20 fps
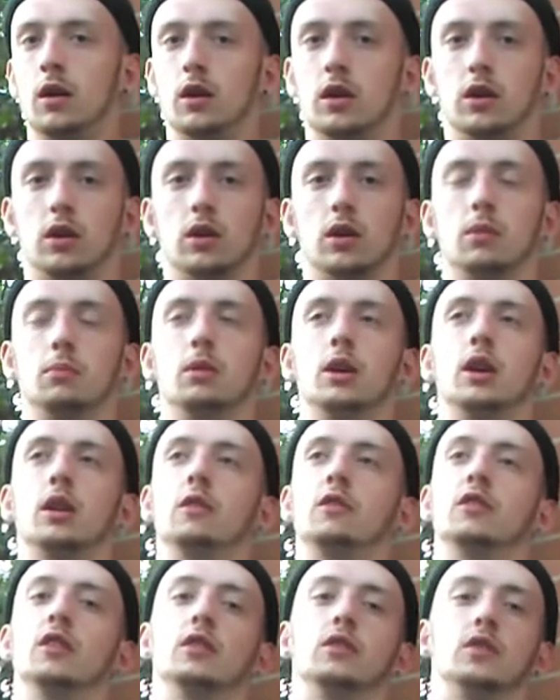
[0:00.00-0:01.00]
You know, me,
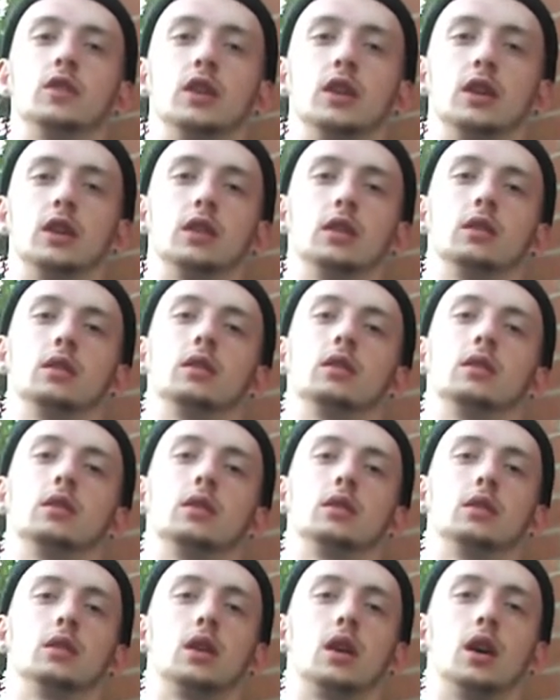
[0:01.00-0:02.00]
15,
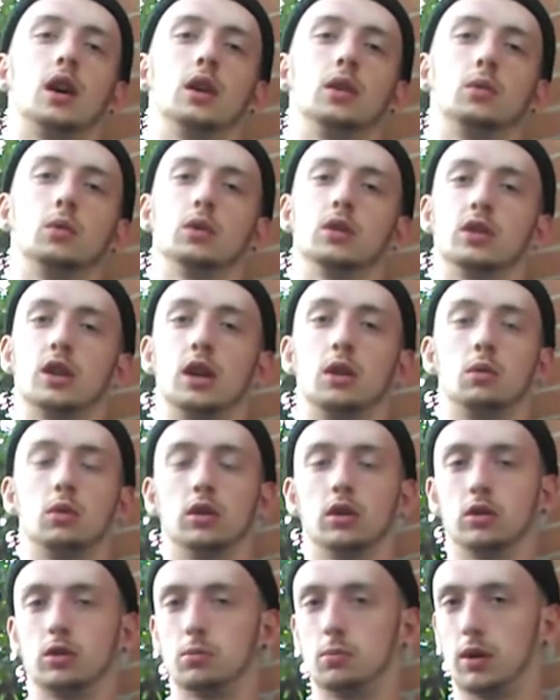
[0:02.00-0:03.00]
I always said I
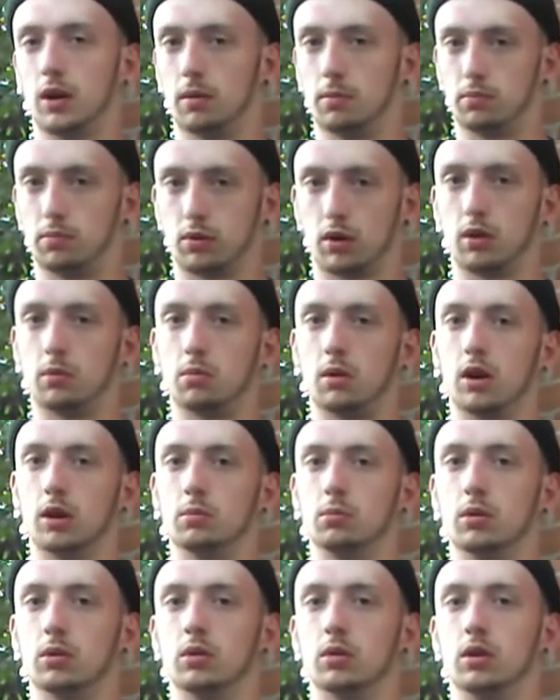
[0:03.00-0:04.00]
wanted to be a pro
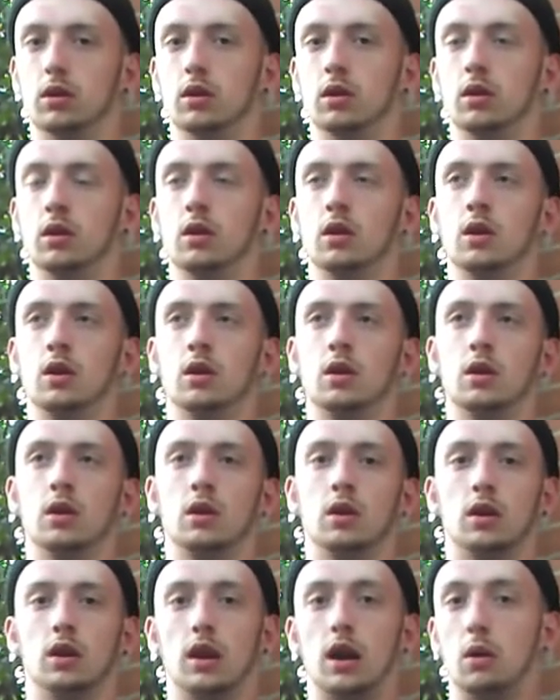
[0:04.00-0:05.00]
bodybuilder.
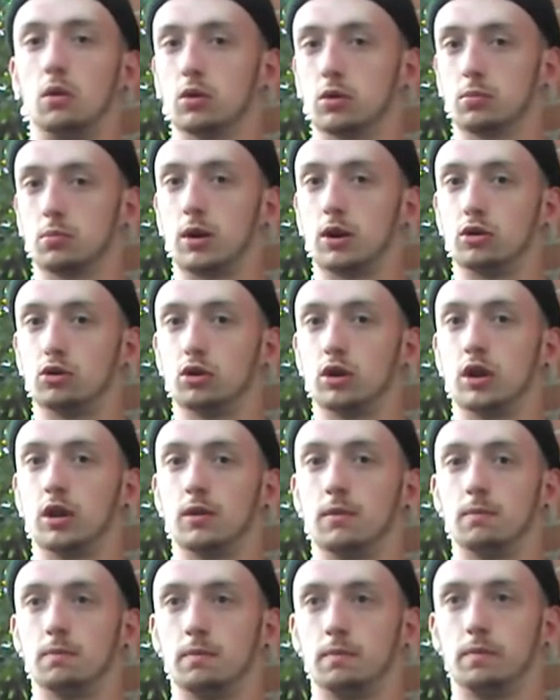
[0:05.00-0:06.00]
That was my
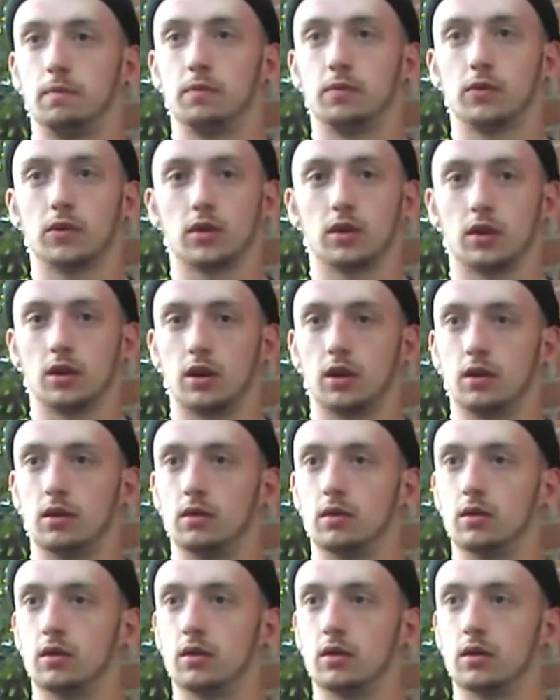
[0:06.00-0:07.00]
dream, and
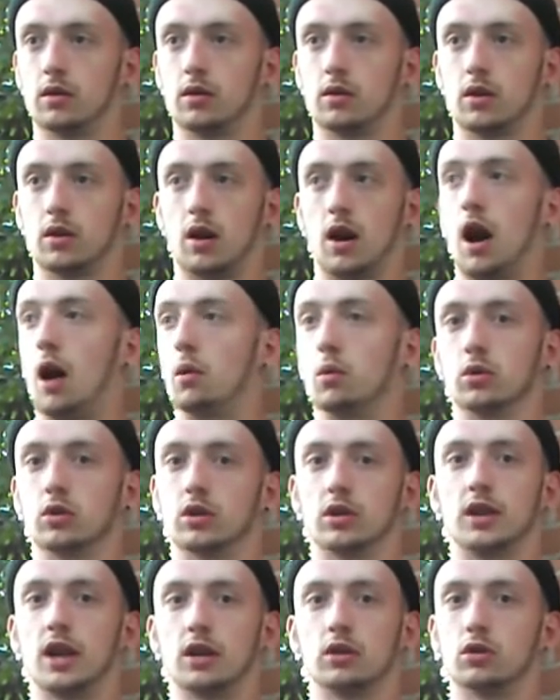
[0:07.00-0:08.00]
I was
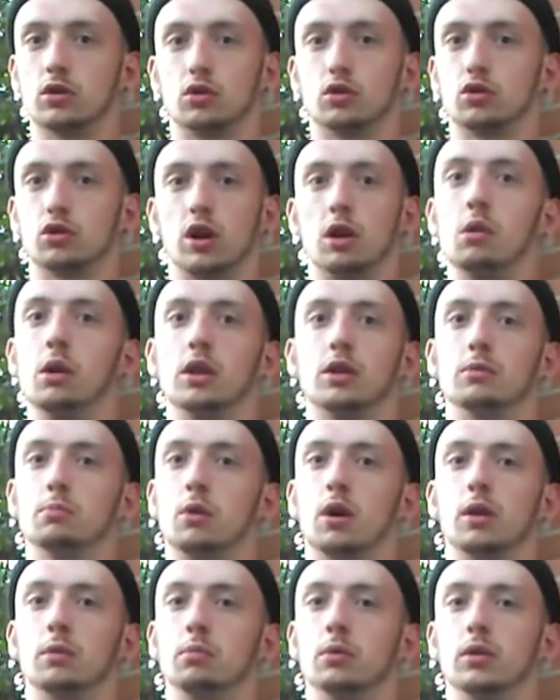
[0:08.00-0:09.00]
addicted straight away to
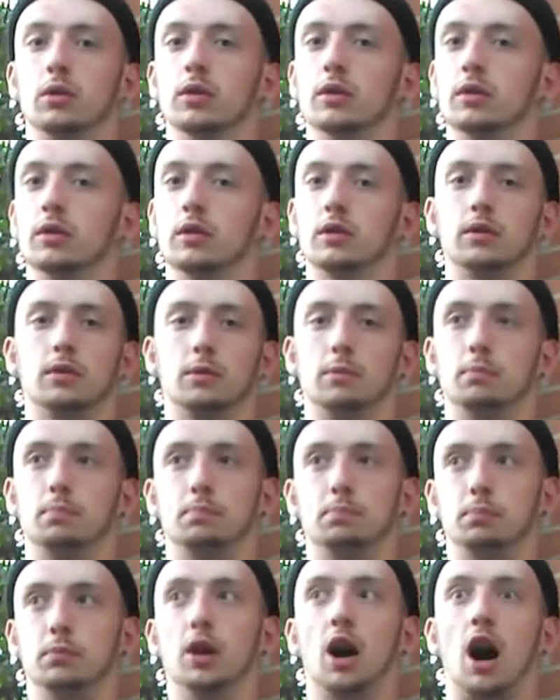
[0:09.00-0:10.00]
bodybuilding.
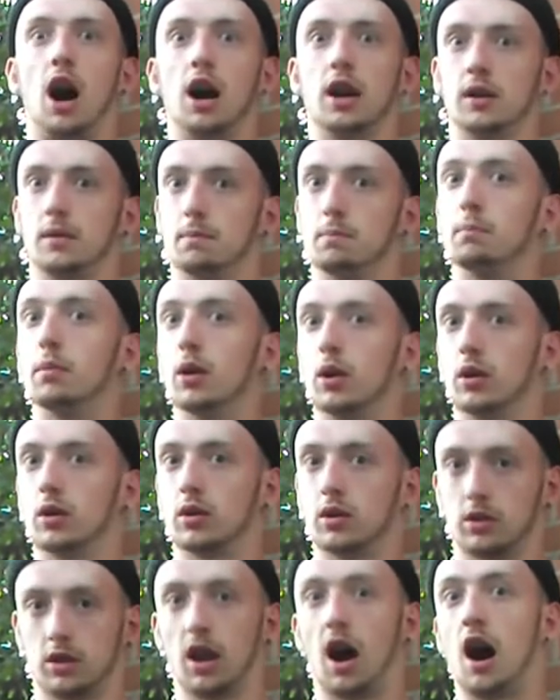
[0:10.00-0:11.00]
The iron bug
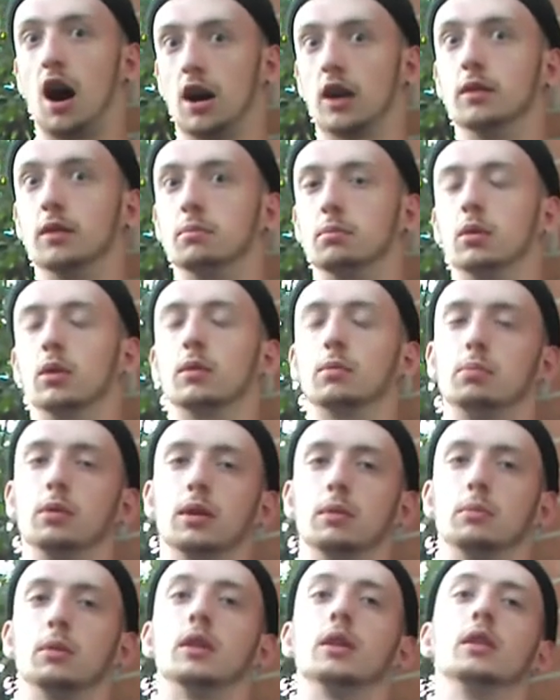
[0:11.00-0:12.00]
bit
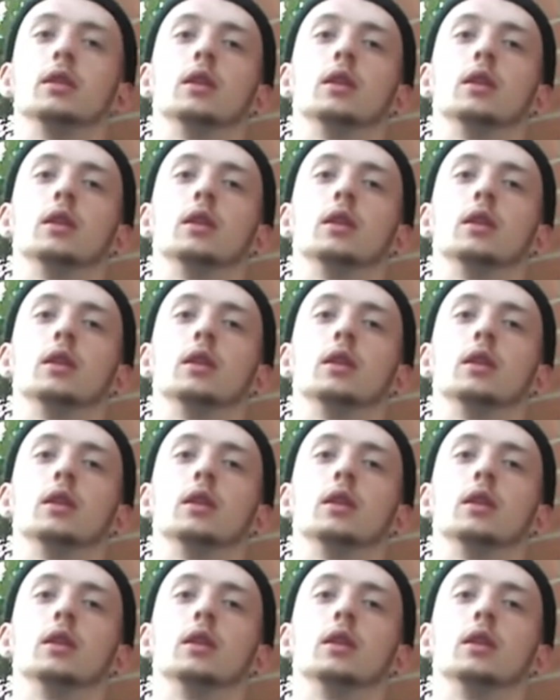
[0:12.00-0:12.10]
me.